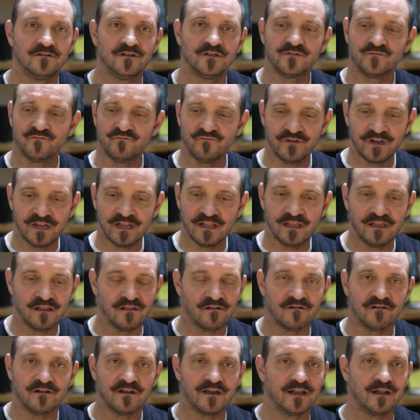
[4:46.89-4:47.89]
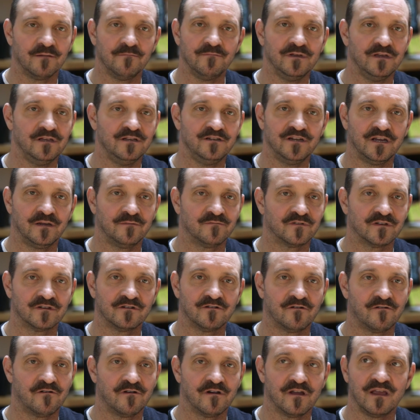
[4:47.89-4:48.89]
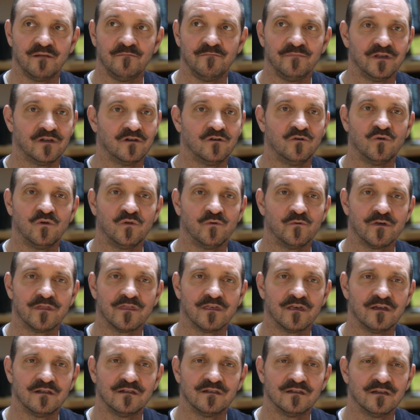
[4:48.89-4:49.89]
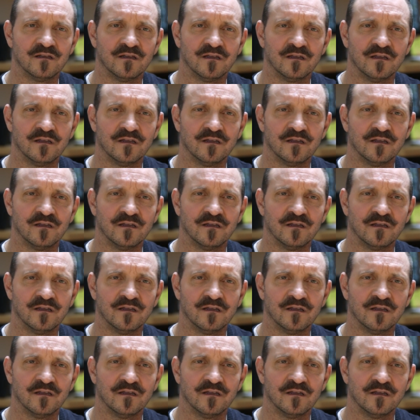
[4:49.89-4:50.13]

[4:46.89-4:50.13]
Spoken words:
Just really learn how to be James Victore and be cool with it.